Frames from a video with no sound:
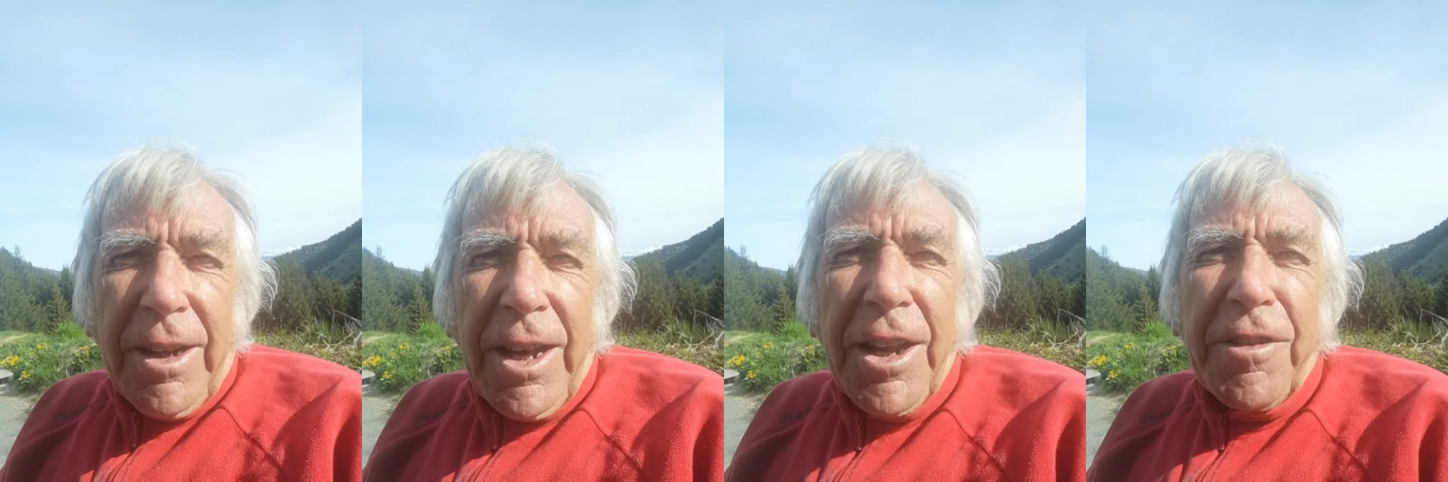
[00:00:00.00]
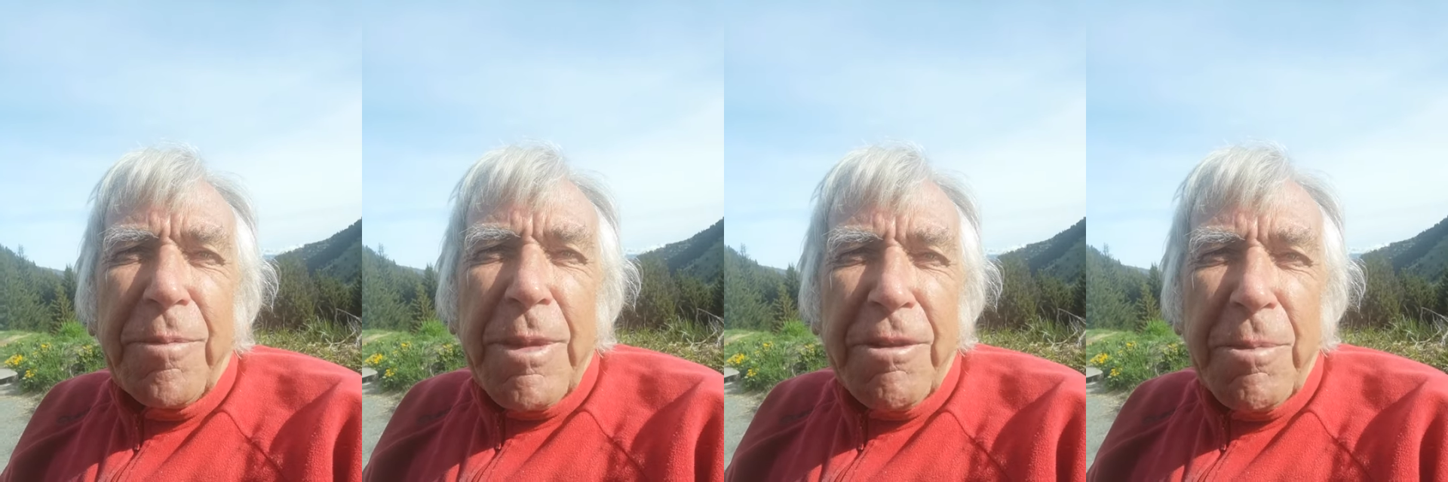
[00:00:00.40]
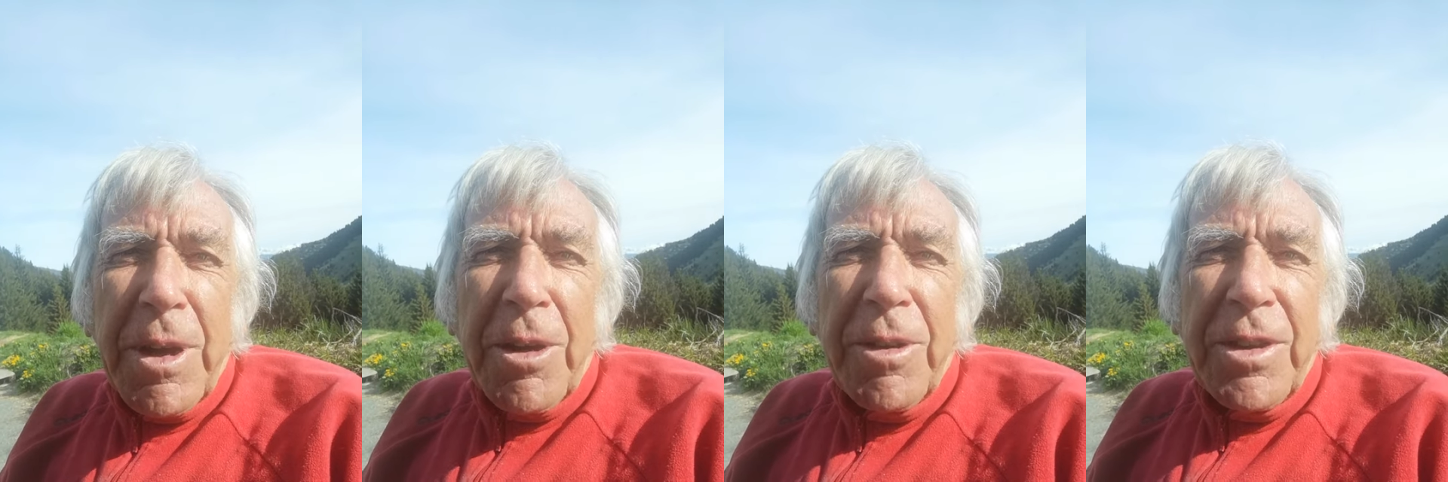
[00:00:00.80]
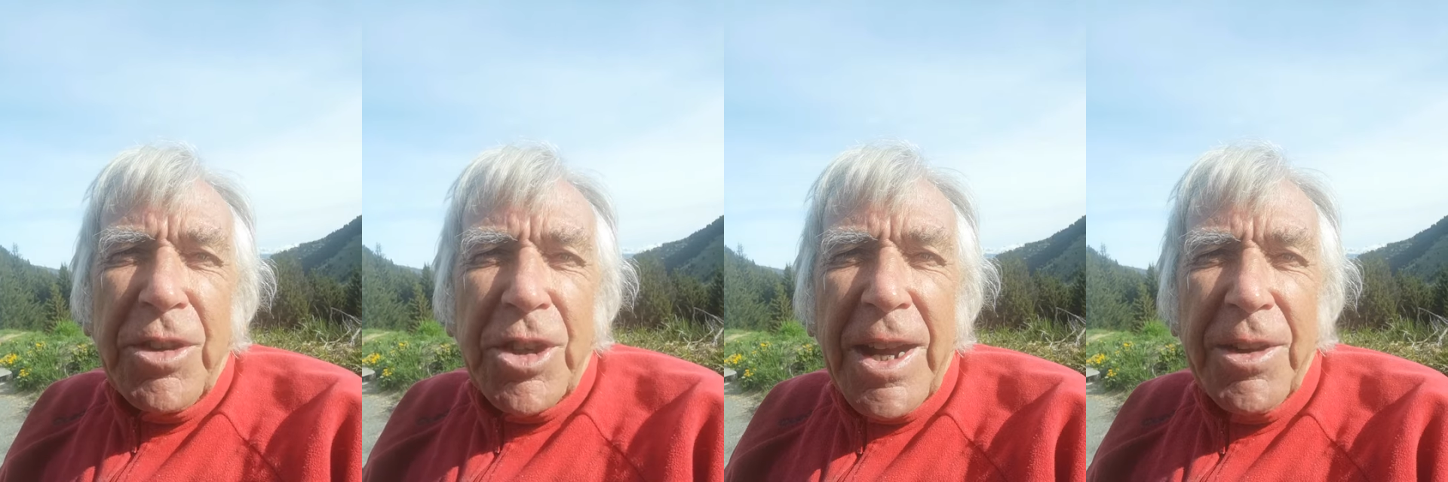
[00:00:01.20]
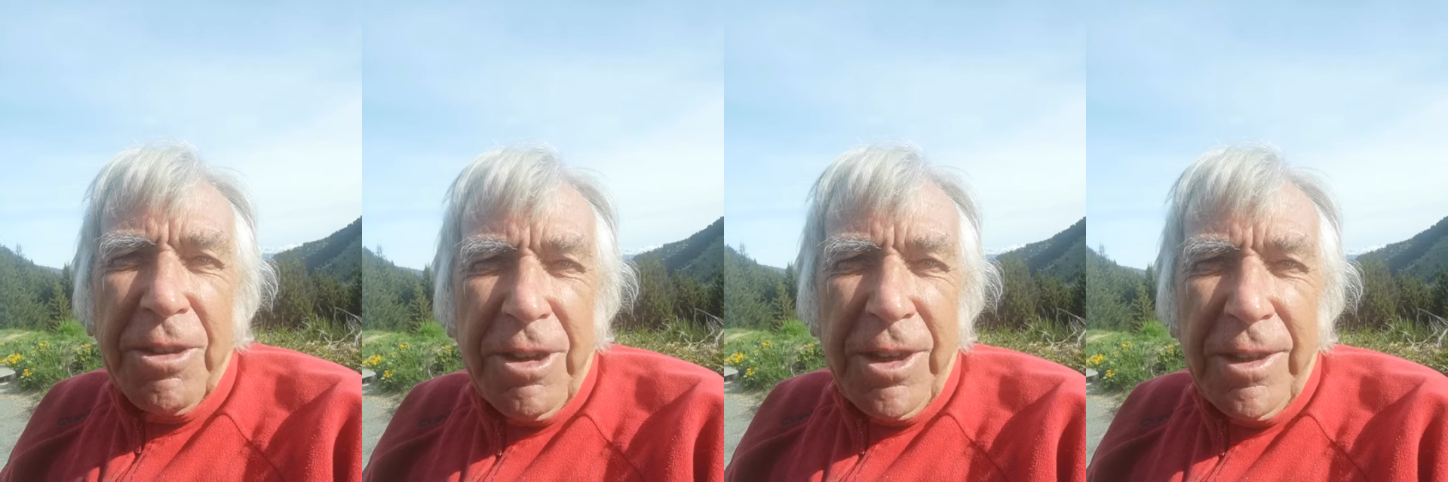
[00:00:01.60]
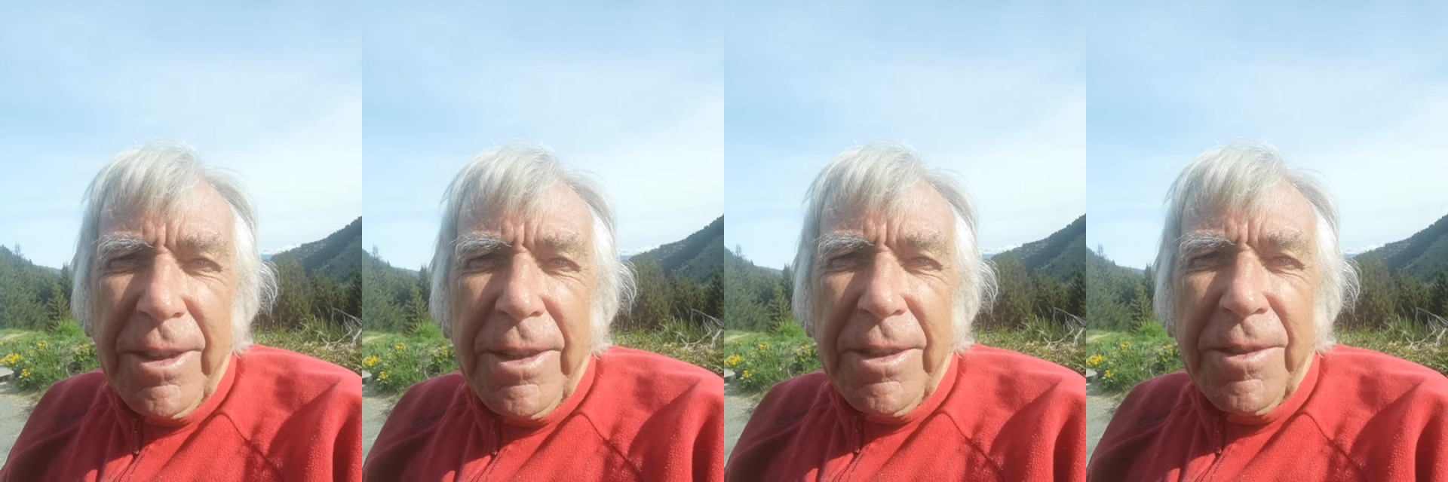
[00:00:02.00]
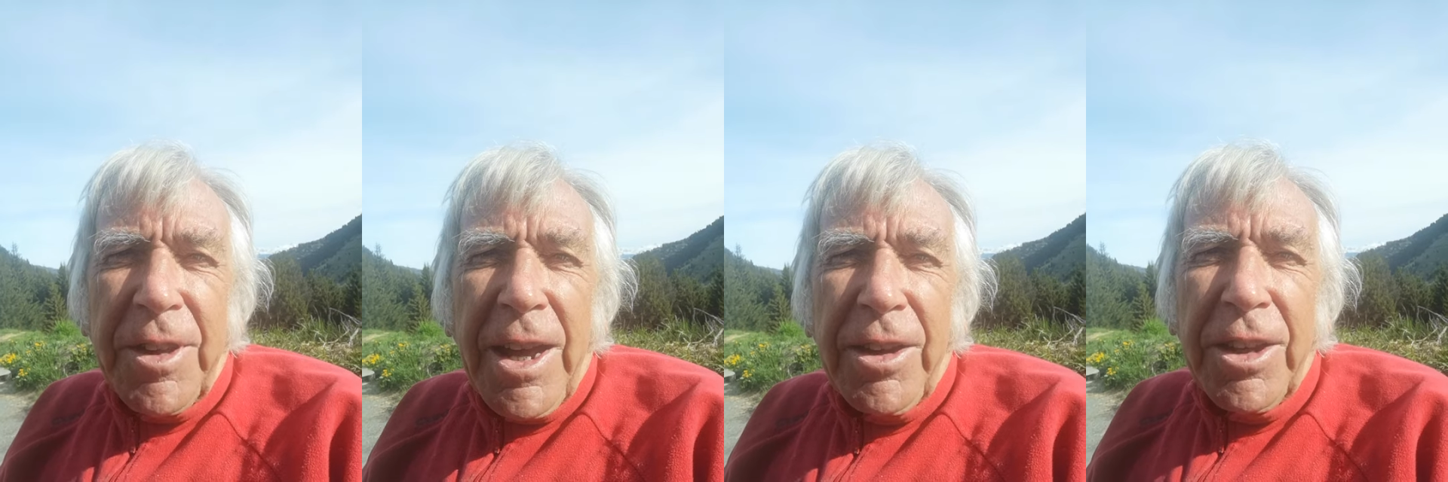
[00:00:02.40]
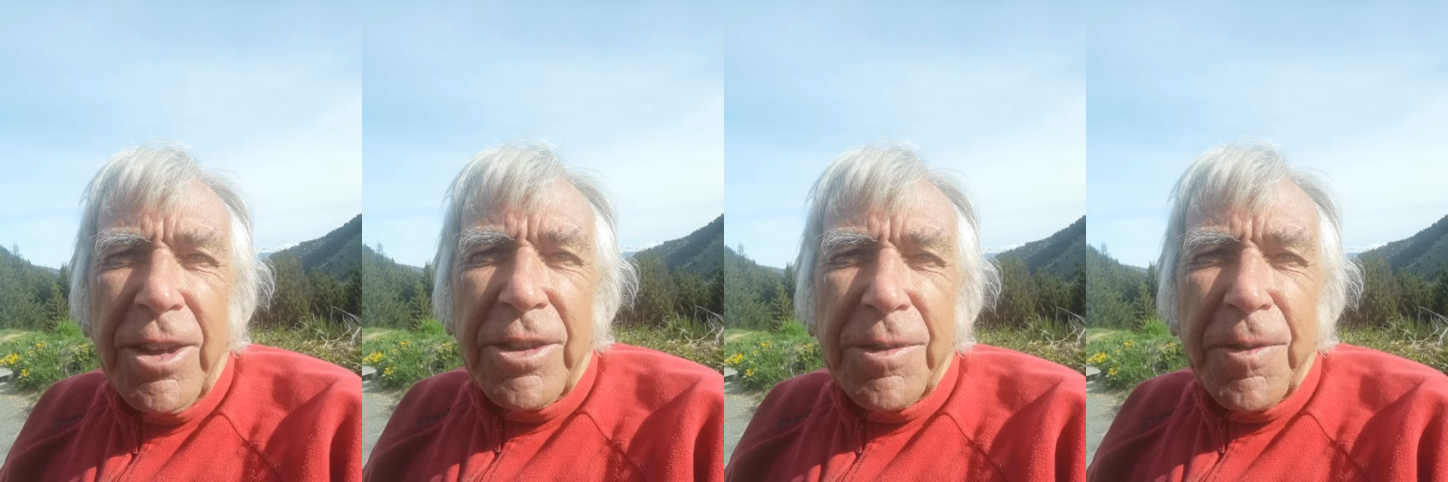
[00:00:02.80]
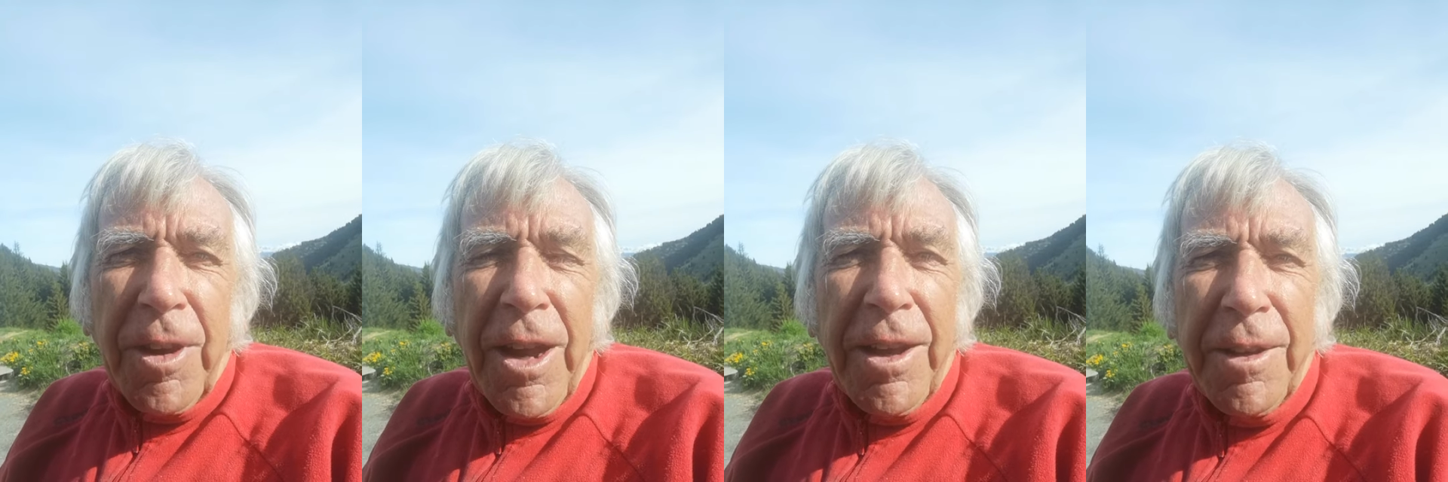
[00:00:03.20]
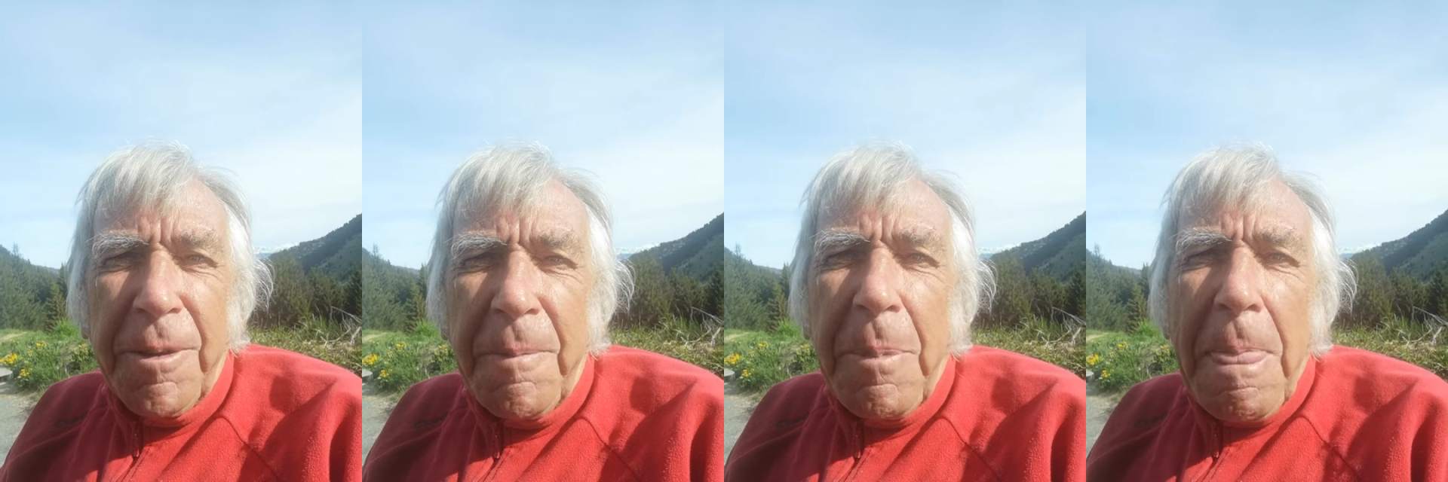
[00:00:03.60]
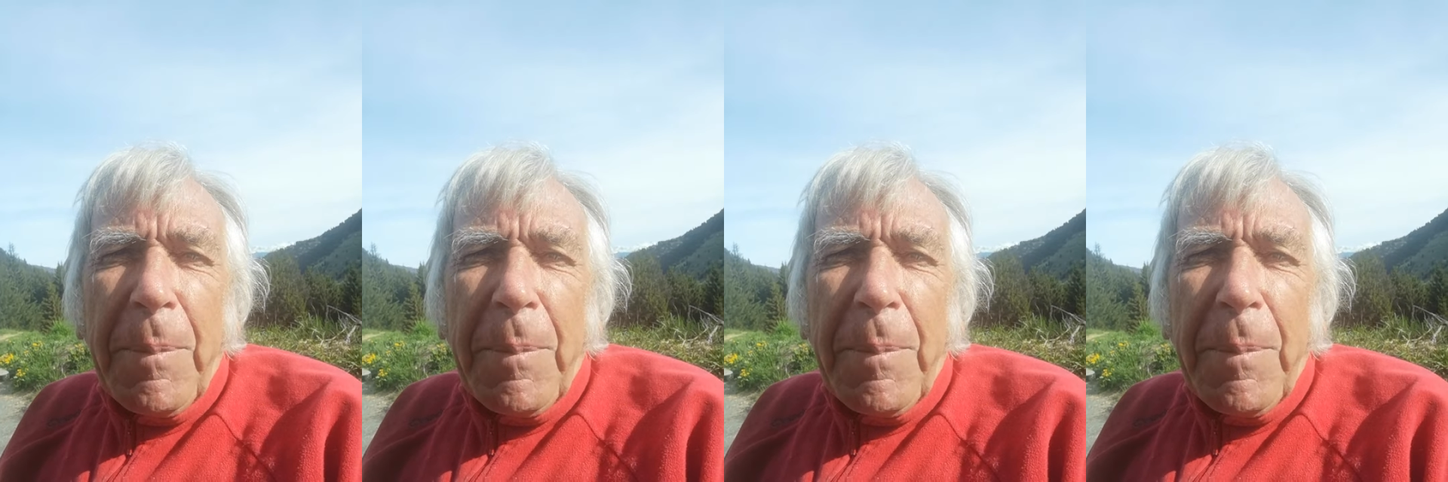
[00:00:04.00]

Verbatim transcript: I left Meribel in January of that year to fly home